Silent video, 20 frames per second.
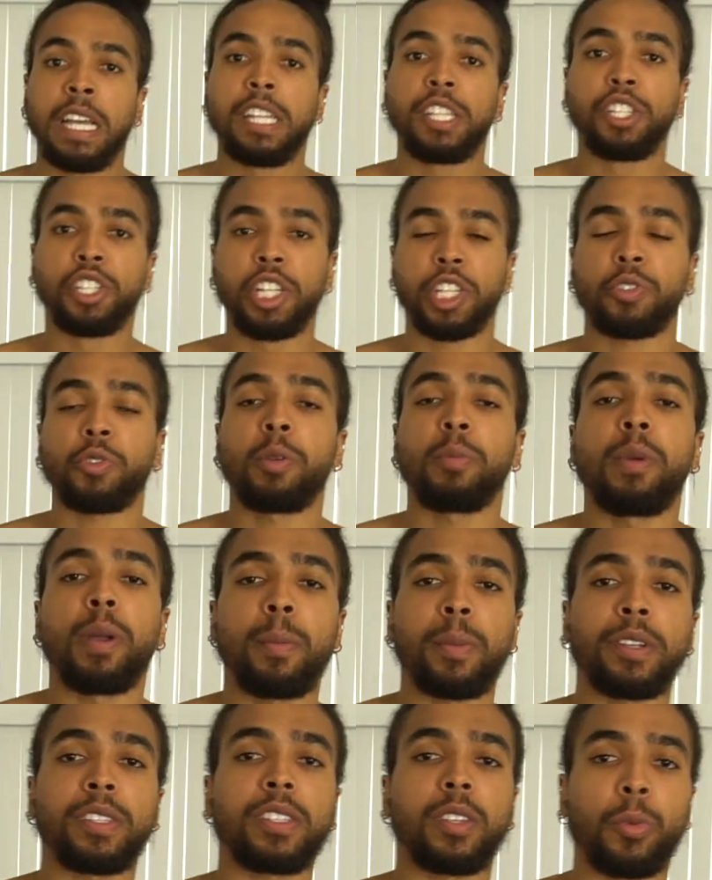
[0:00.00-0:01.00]
Just
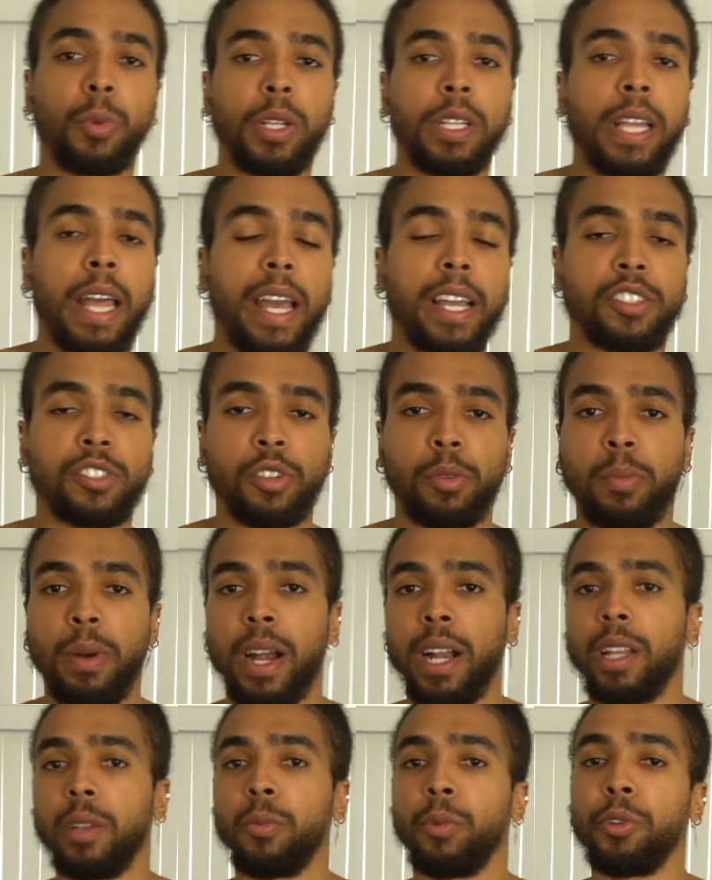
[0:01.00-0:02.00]
remember to relax your
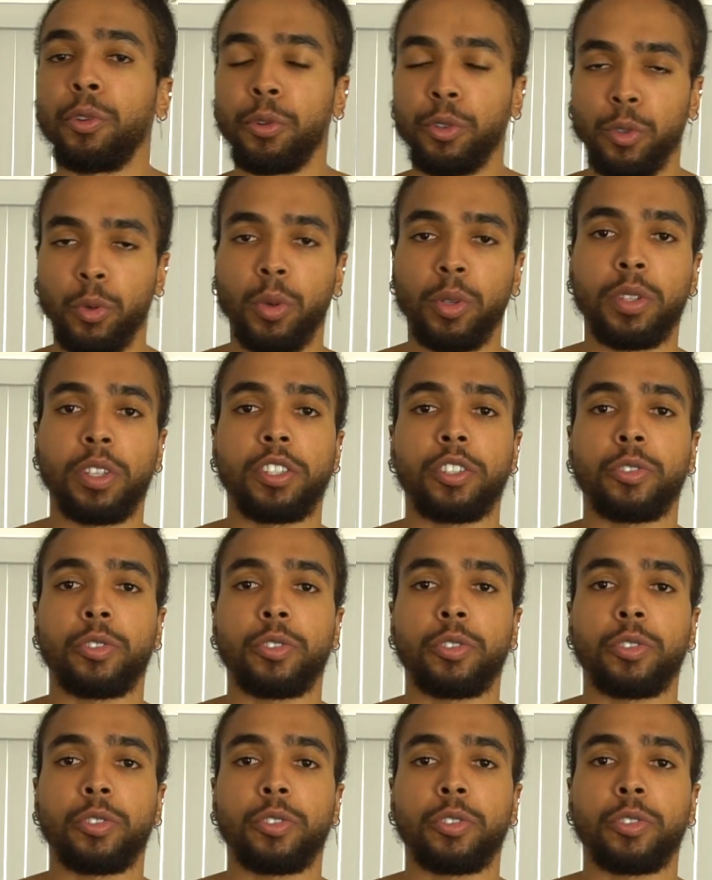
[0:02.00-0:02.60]
body when you're doing this